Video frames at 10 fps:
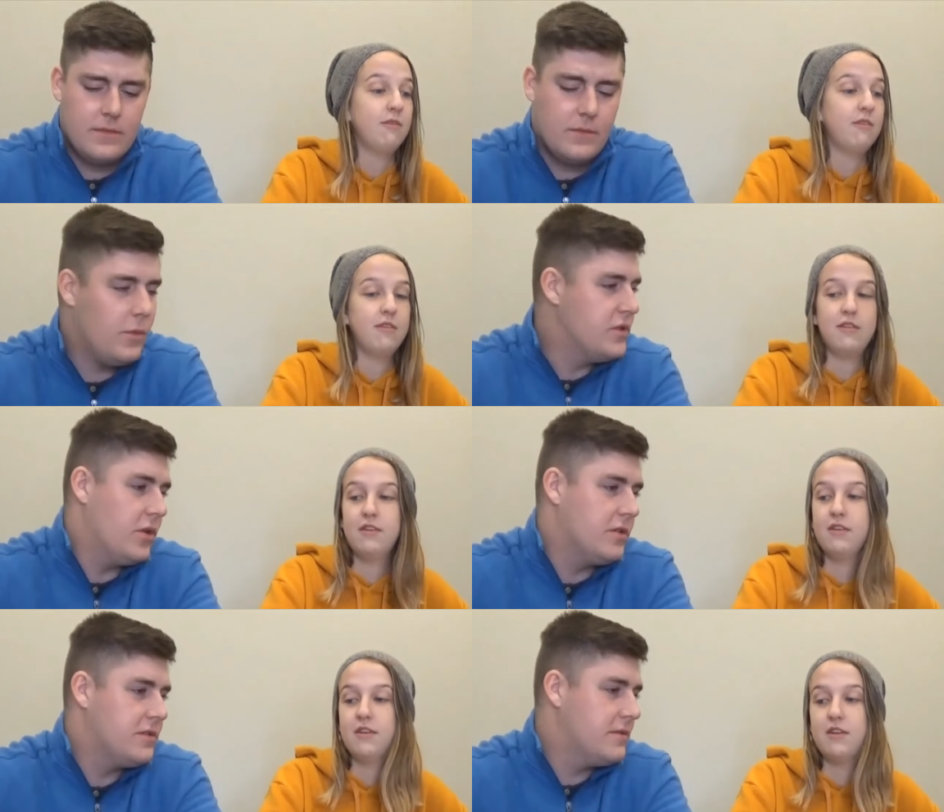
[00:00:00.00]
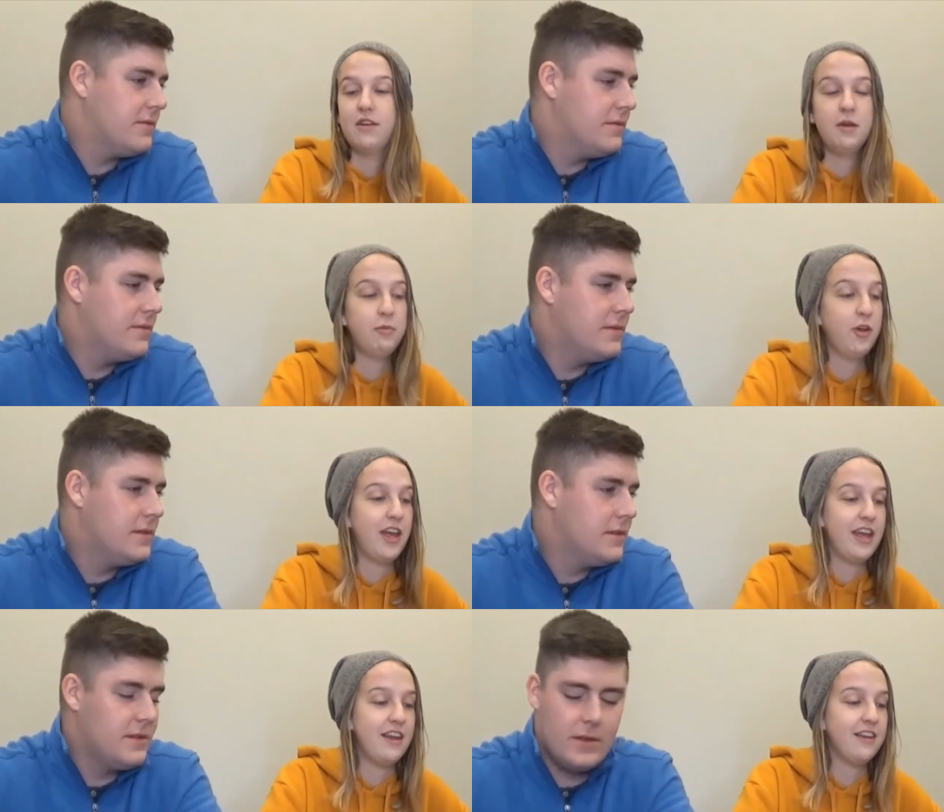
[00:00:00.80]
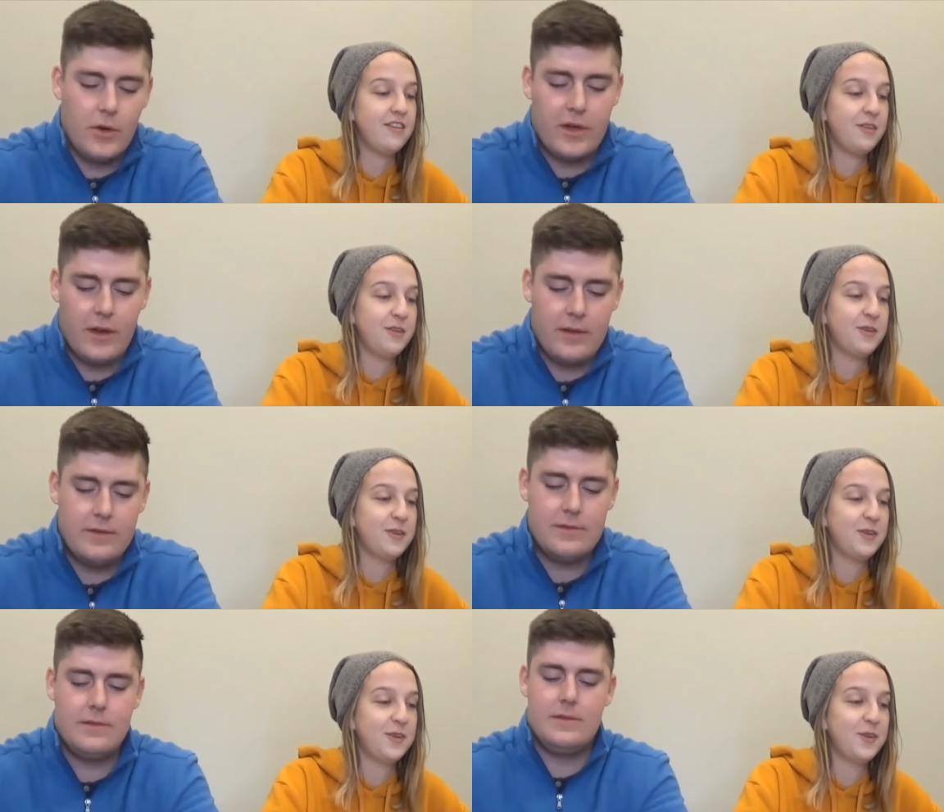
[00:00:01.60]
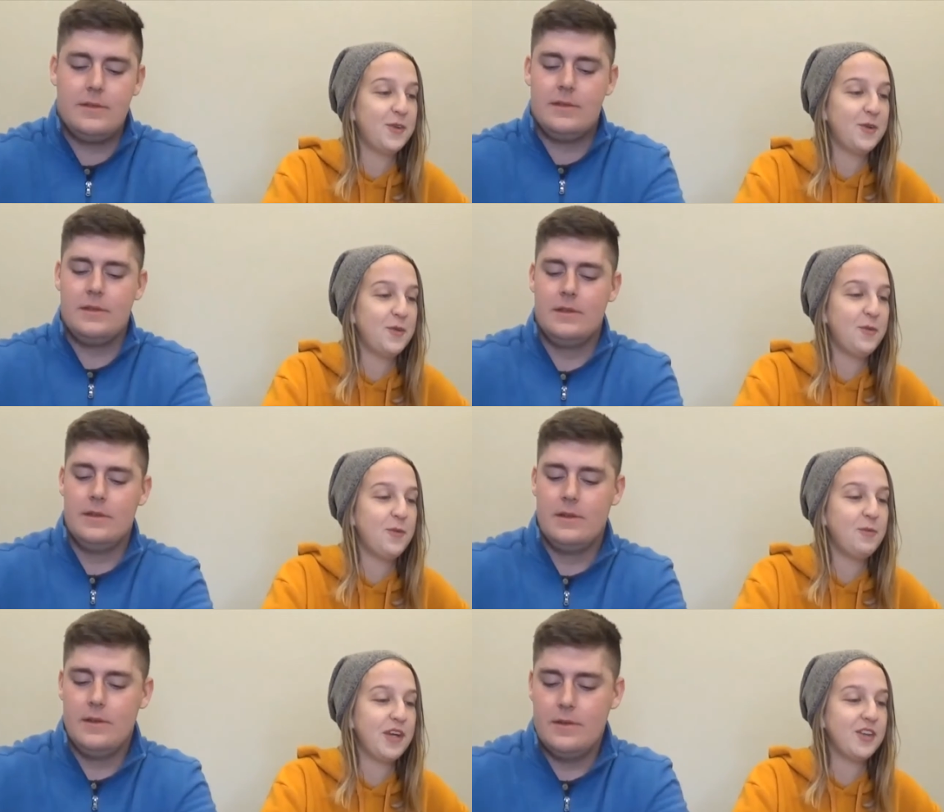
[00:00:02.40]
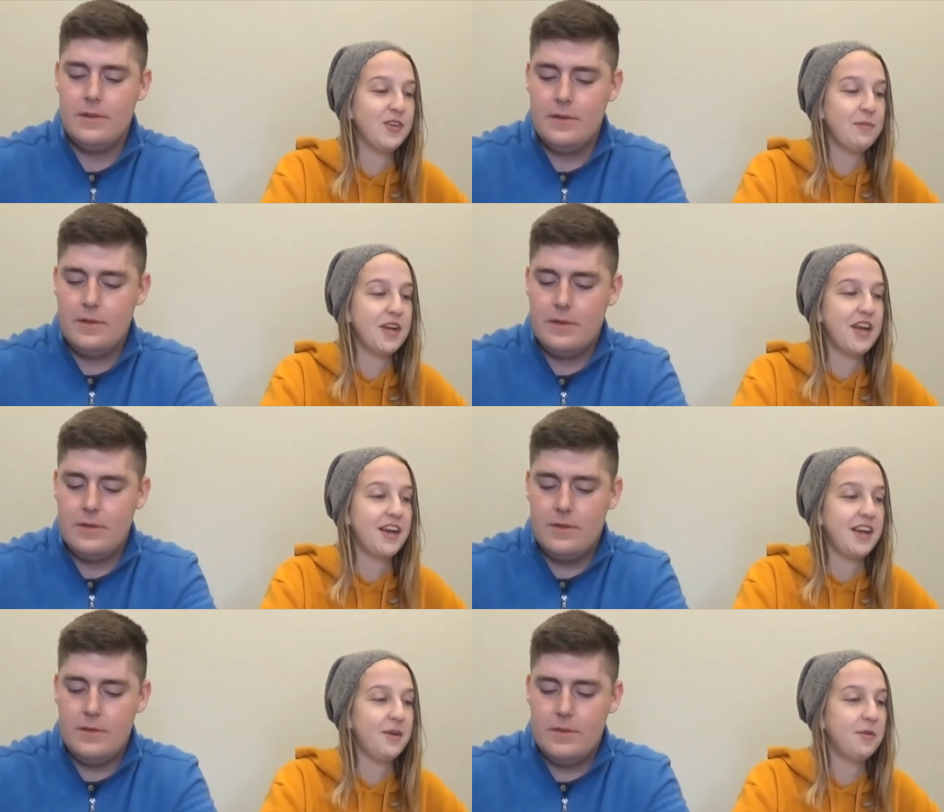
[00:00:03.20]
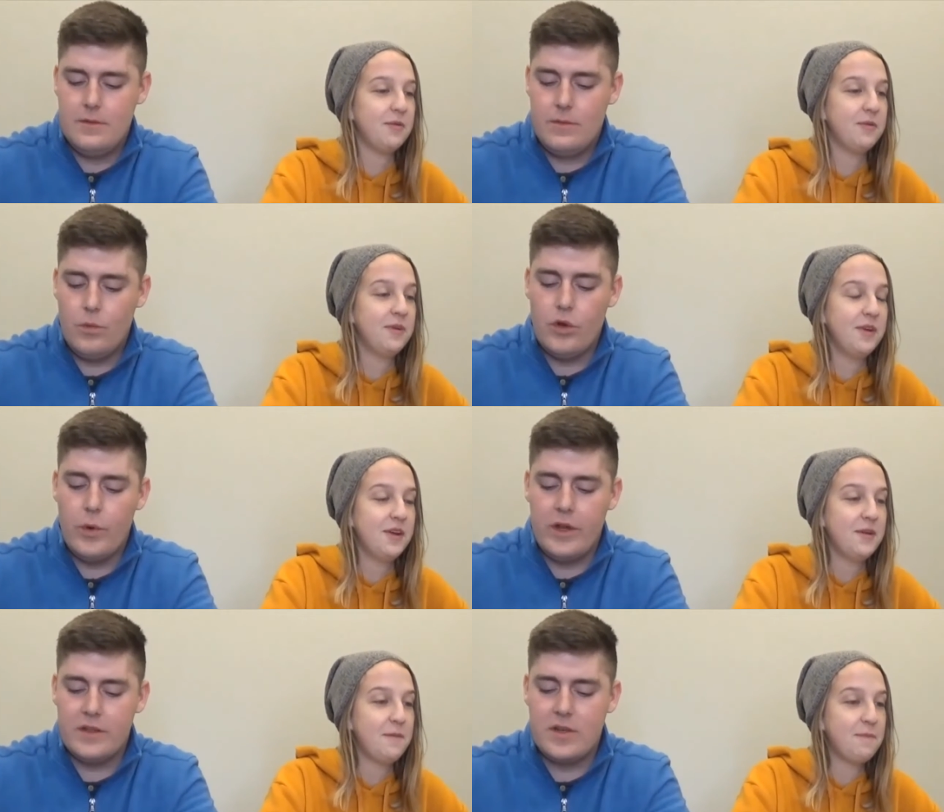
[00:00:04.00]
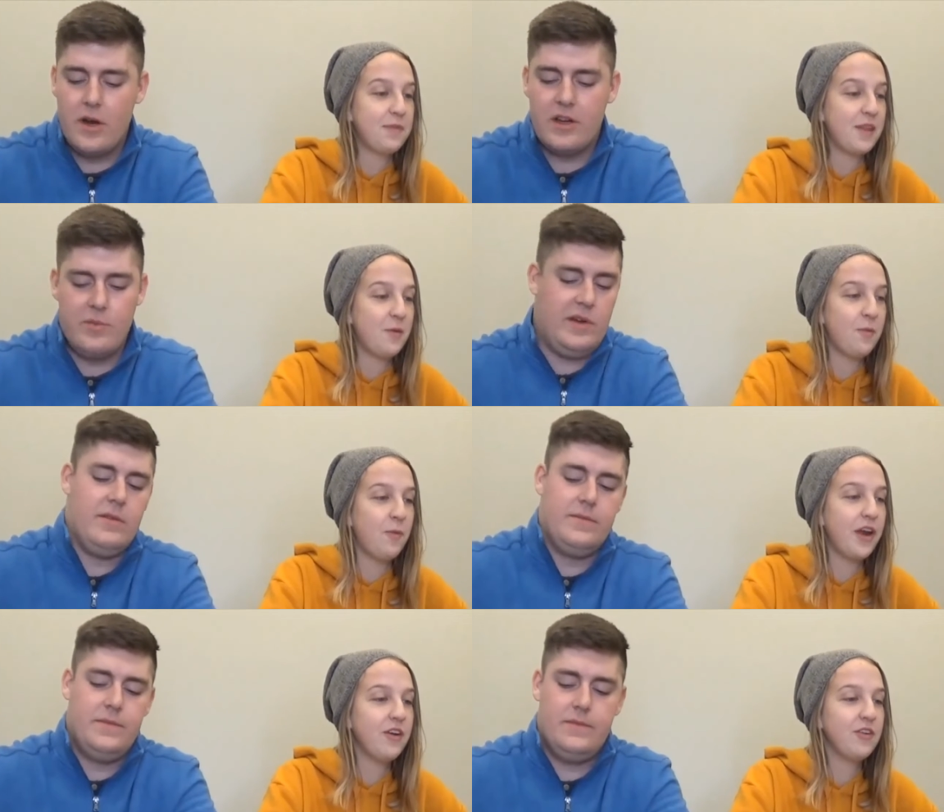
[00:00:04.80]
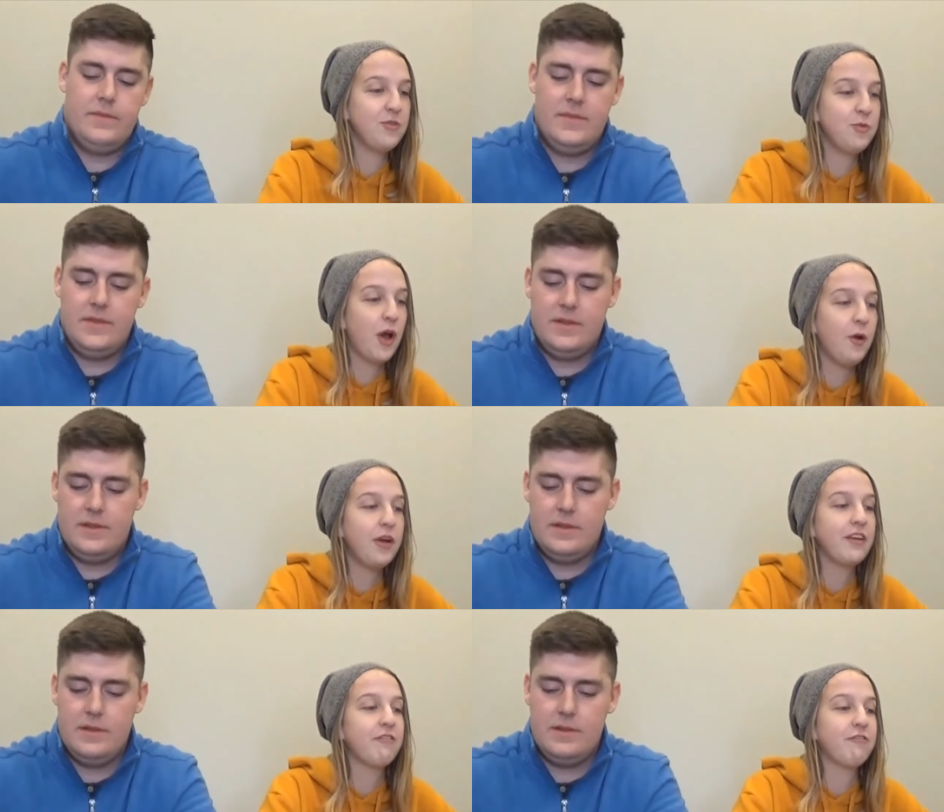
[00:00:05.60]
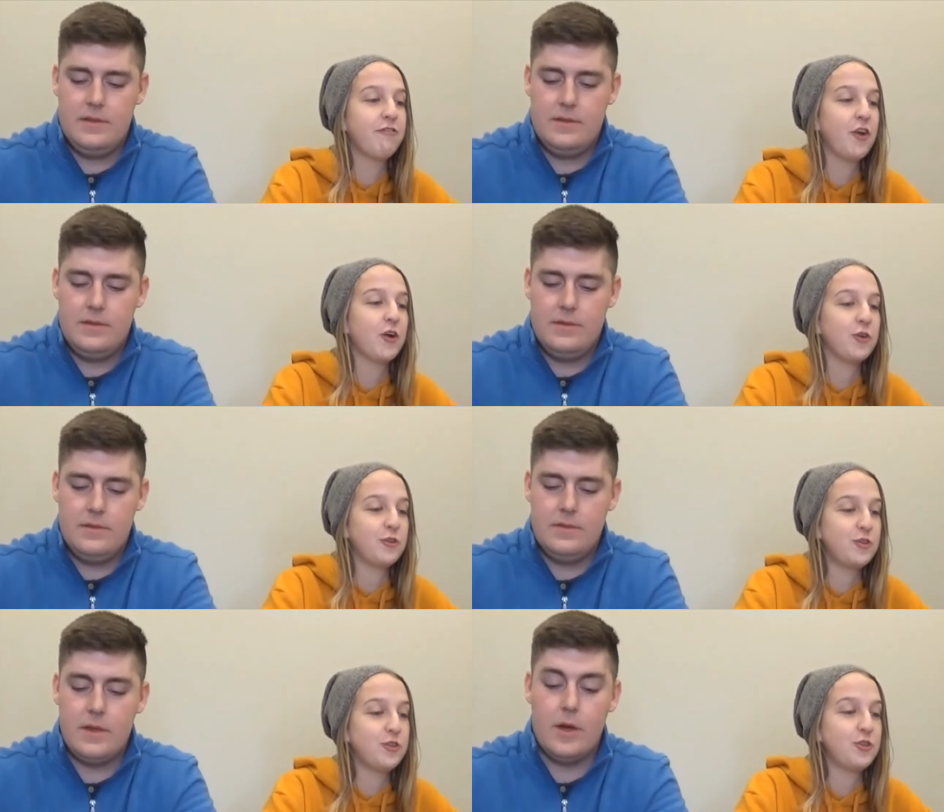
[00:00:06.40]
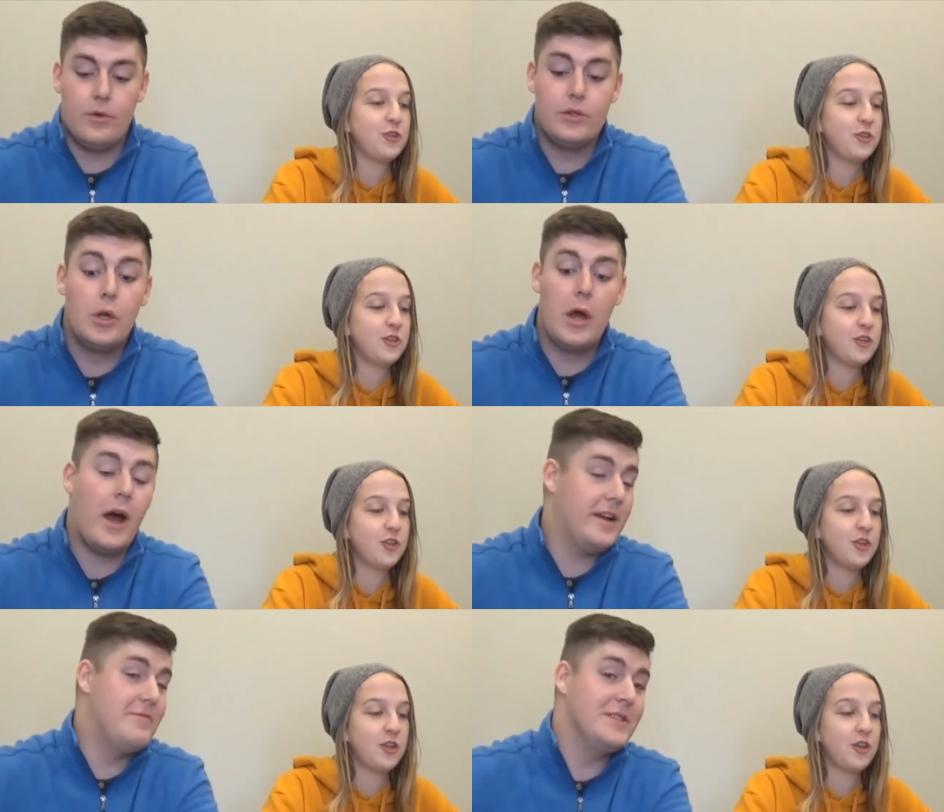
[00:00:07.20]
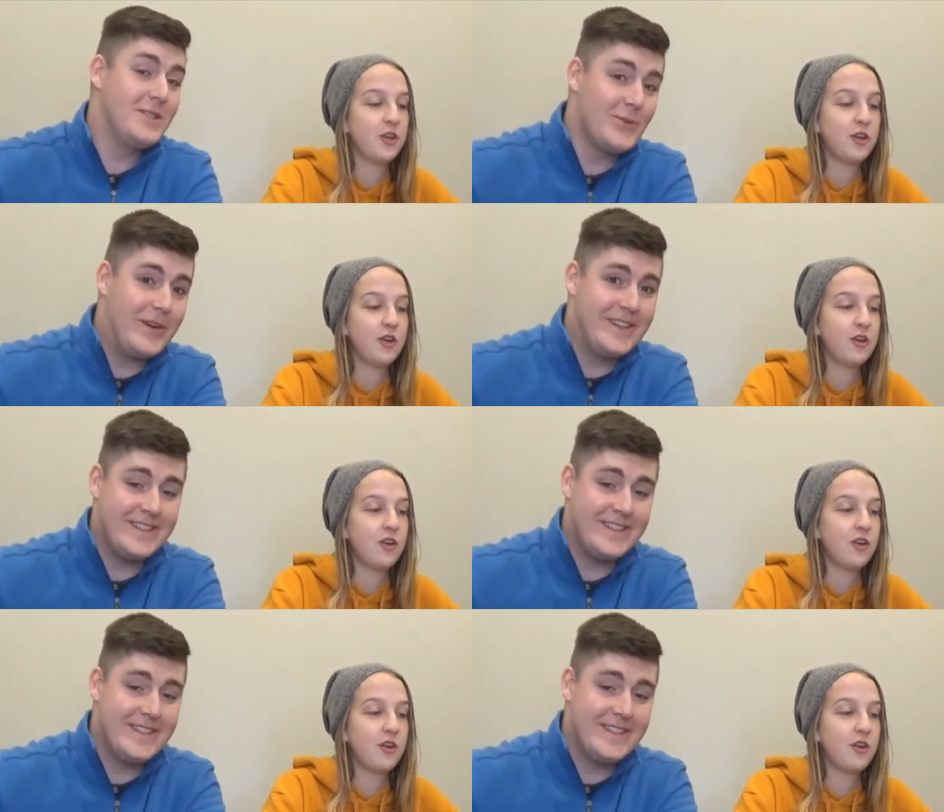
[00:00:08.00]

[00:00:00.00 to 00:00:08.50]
Speaker 1: What was yours? Put 8. Okay.
Speaker 2: Because I'm a night owl.
Speaker 1: What are we going to talk about? Where
Speaker 2: are you going first?
Speaker 1: Oh, I missed one.